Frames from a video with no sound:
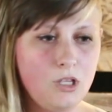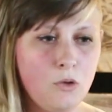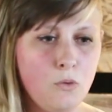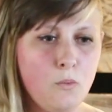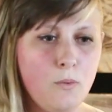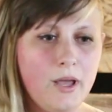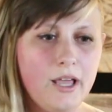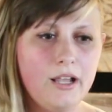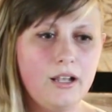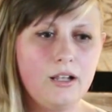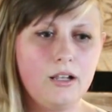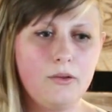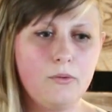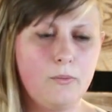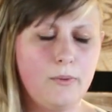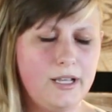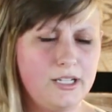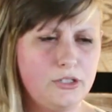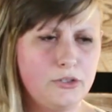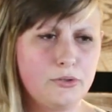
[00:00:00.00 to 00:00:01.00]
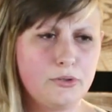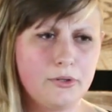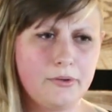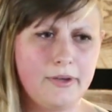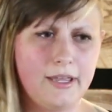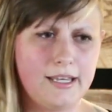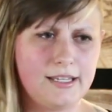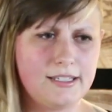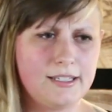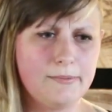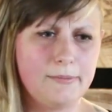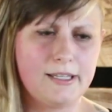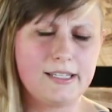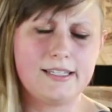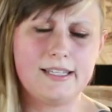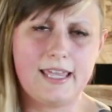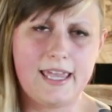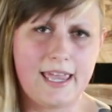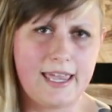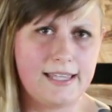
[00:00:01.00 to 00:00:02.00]
what true
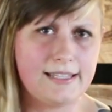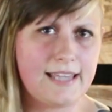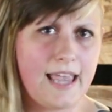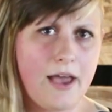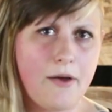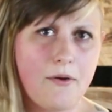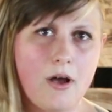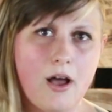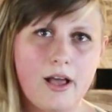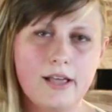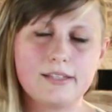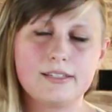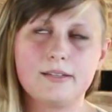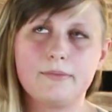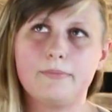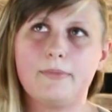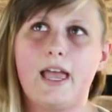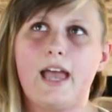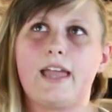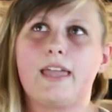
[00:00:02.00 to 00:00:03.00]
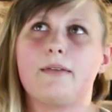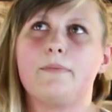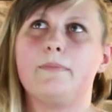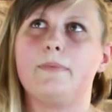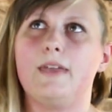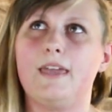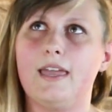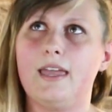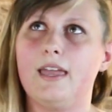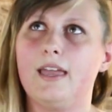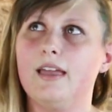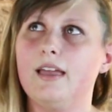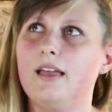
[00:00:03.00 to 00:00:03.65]
intimacy is, how awesome that can be.